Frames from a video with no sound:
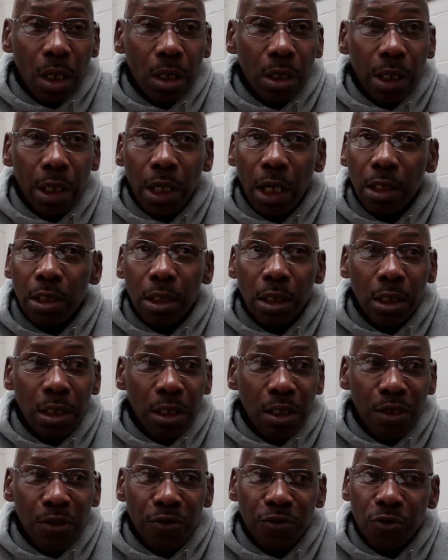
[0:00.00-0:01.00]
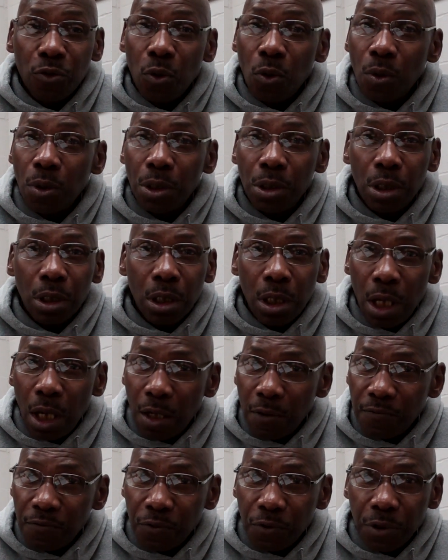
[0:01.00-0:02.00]
They got the leading scorer in the
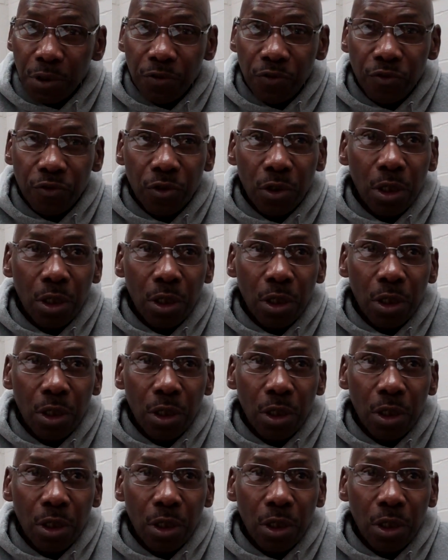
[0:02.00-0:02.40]
conference.